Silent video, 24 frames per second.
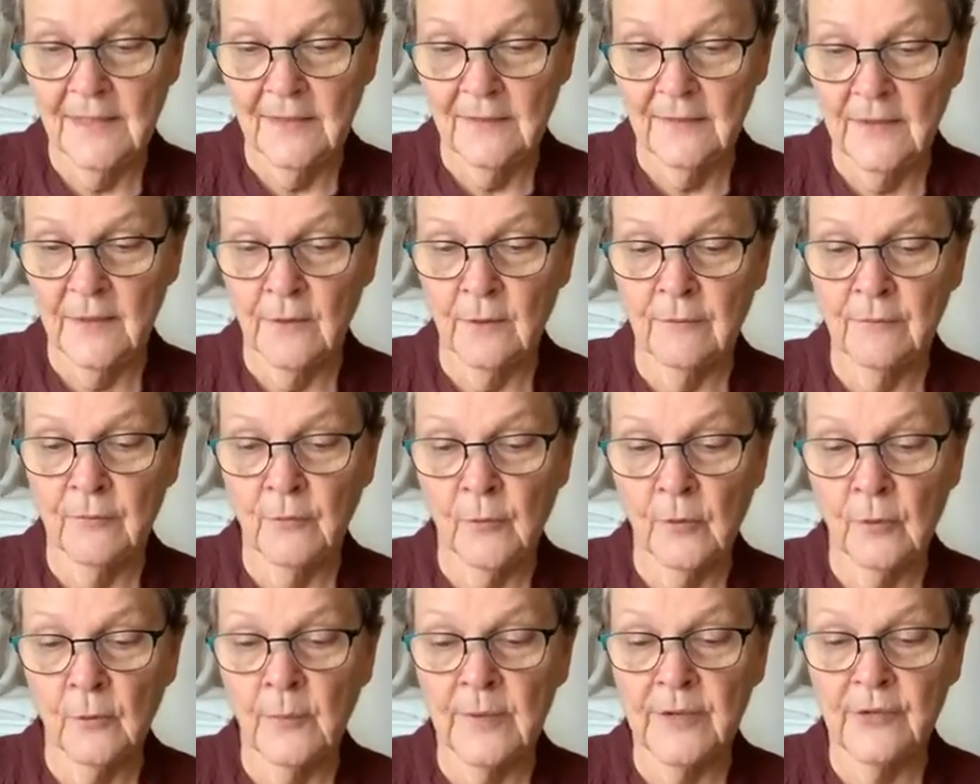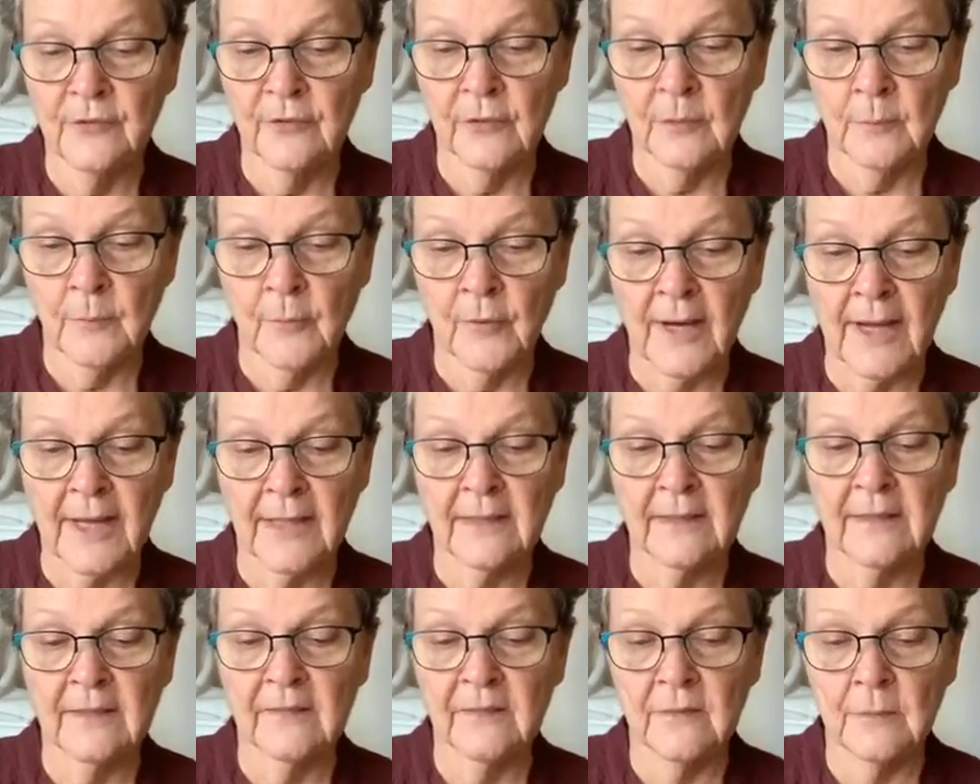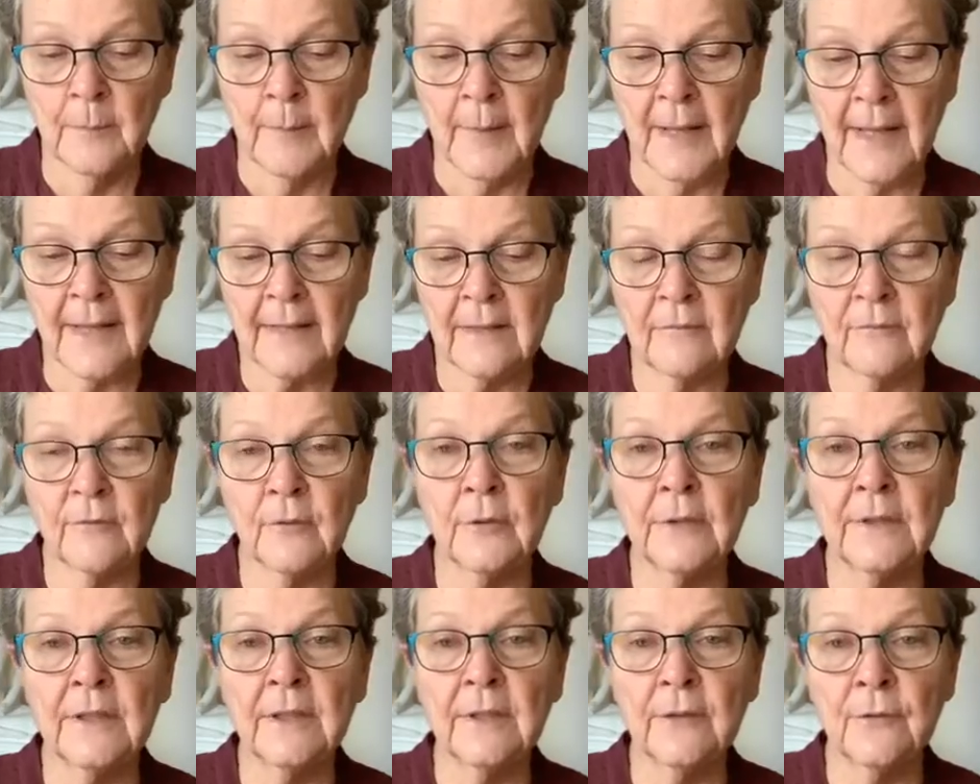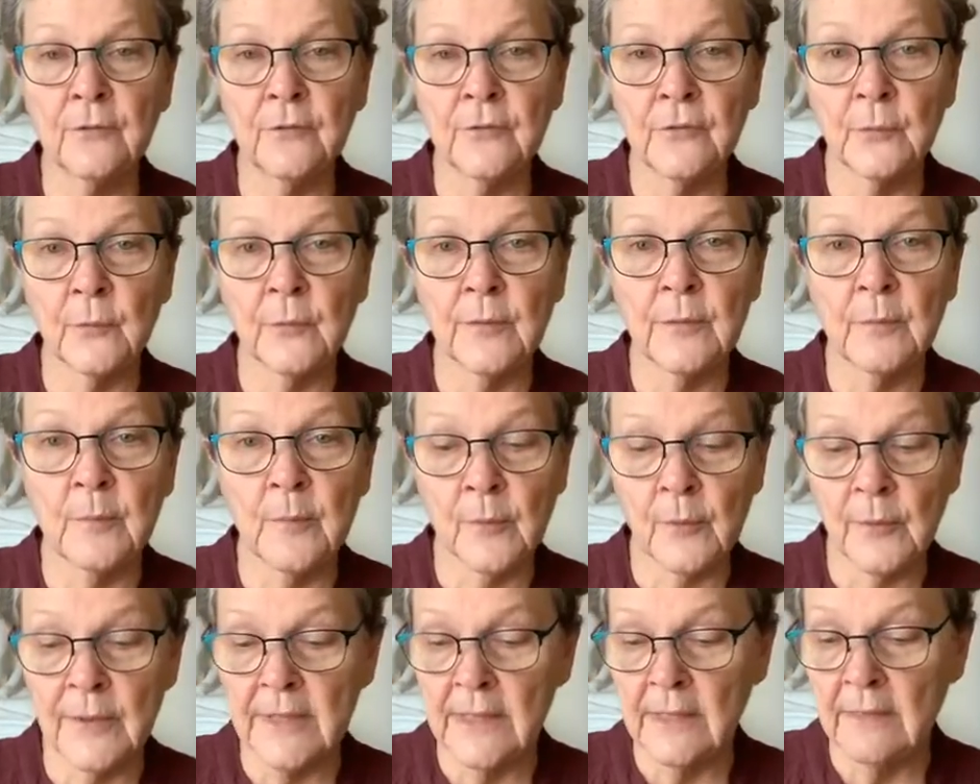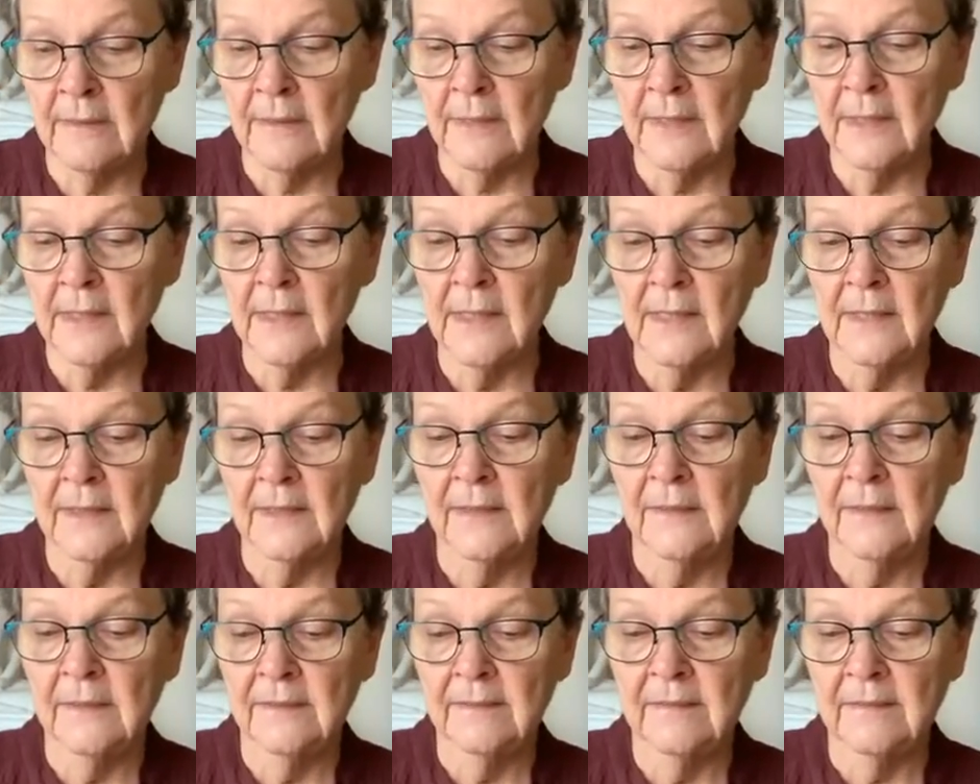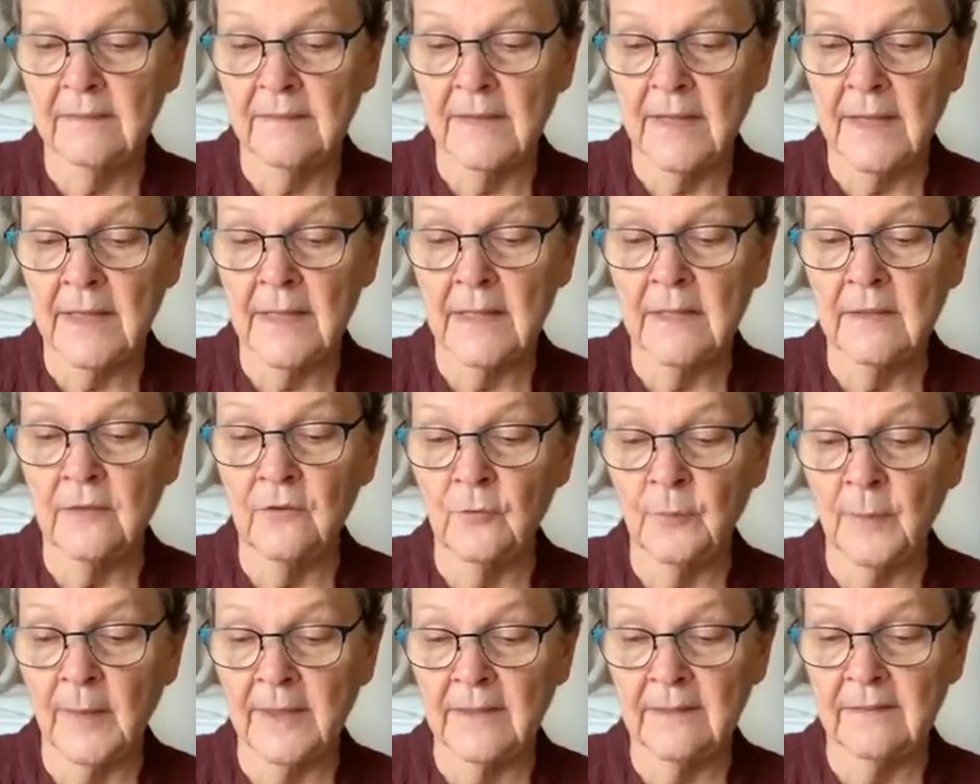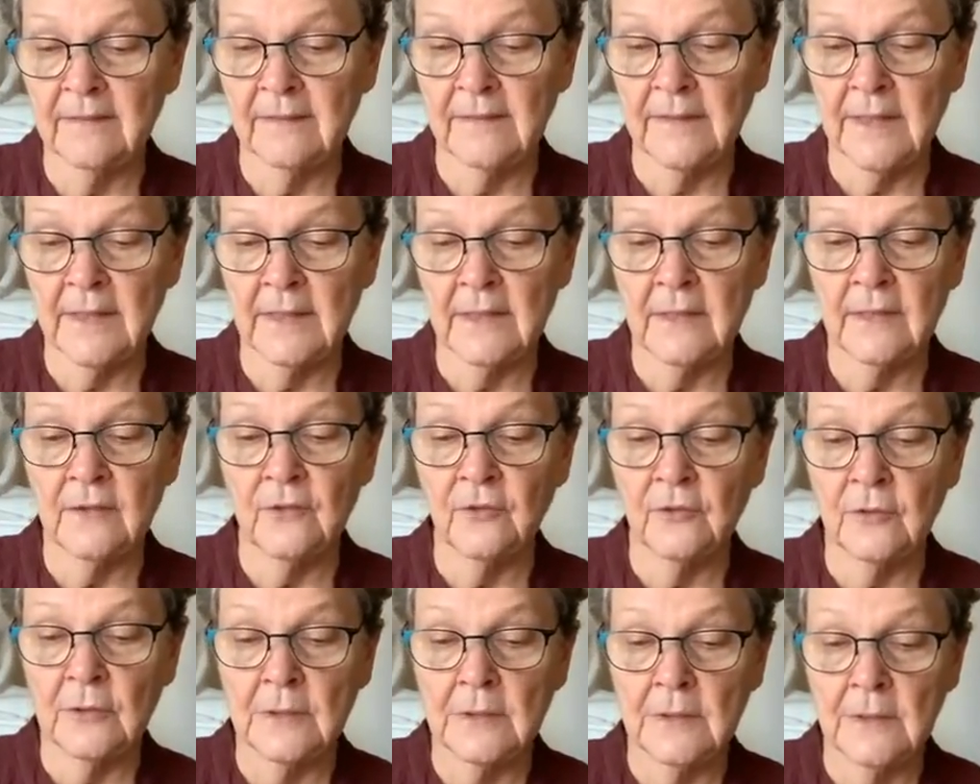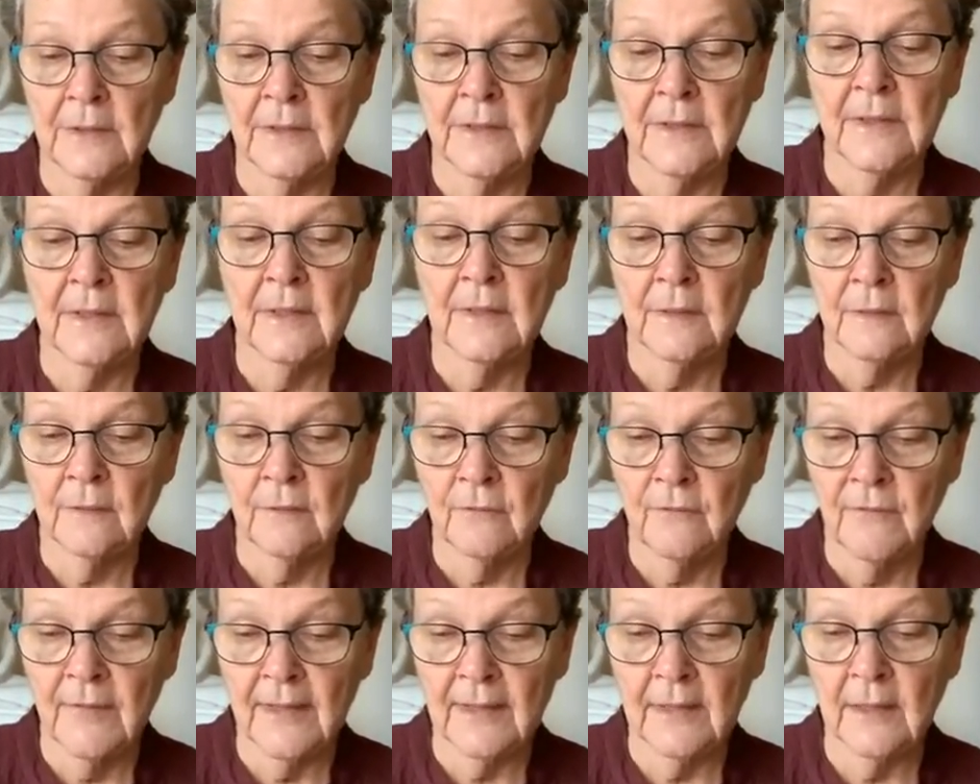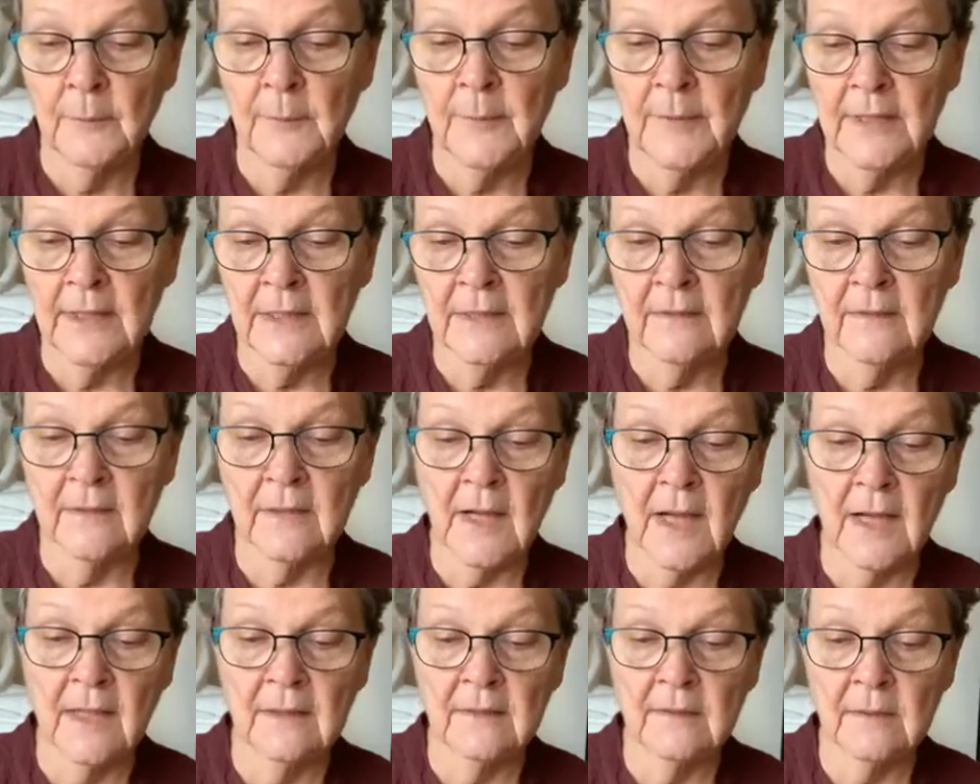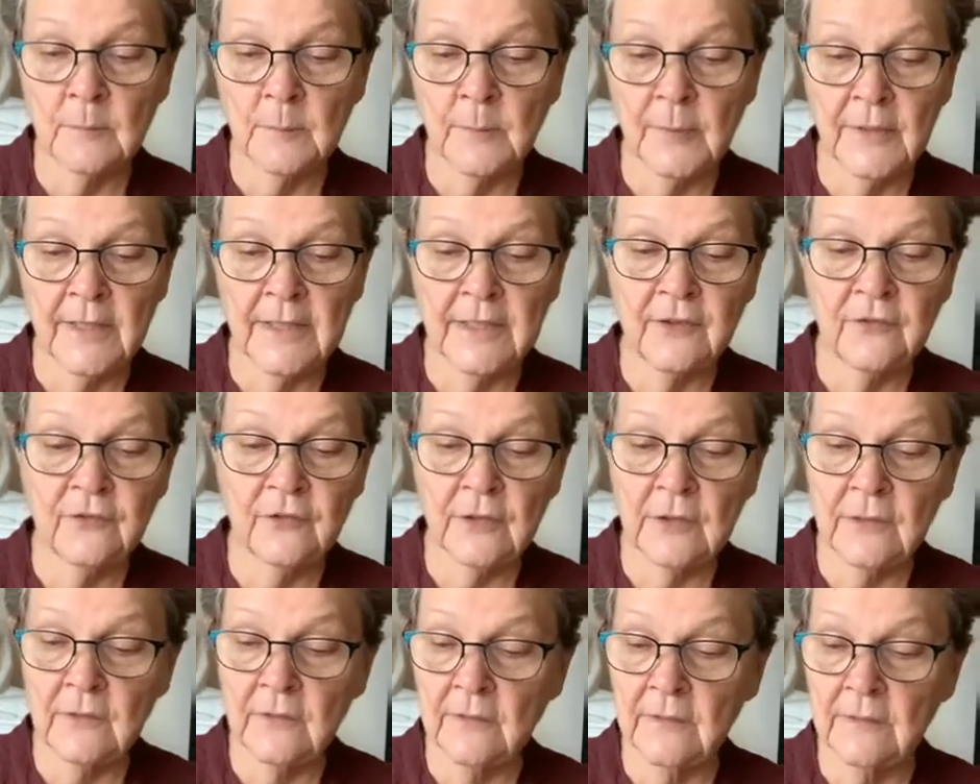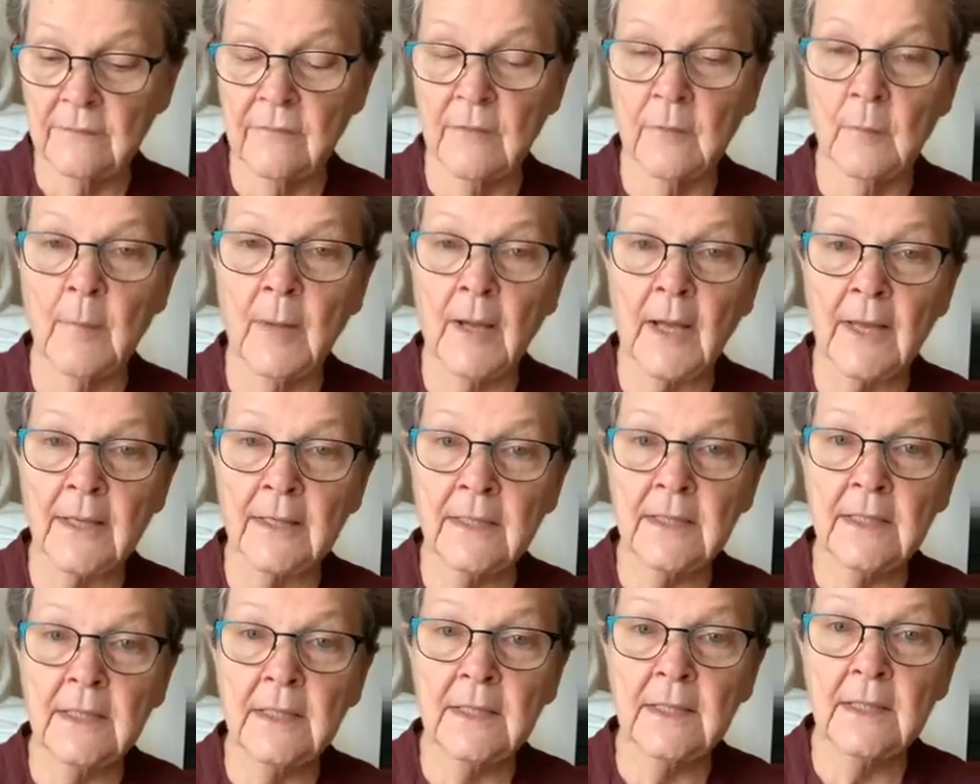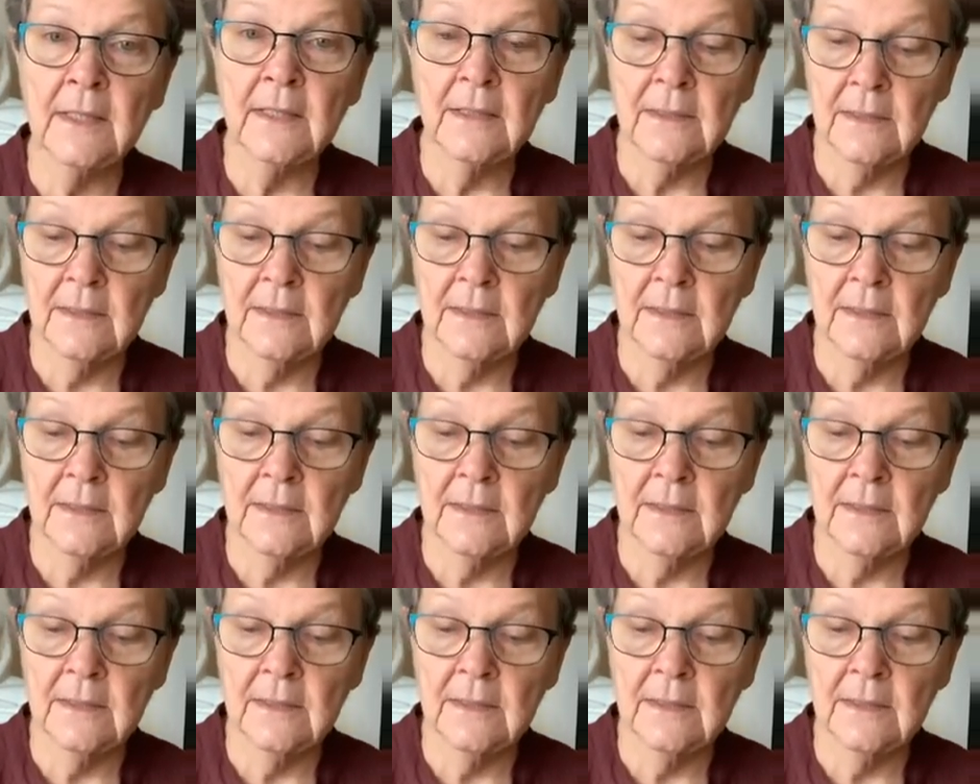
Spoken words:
Therefore, we should practice mindfulness with breathing stage by stage, developing the contemplations of the body,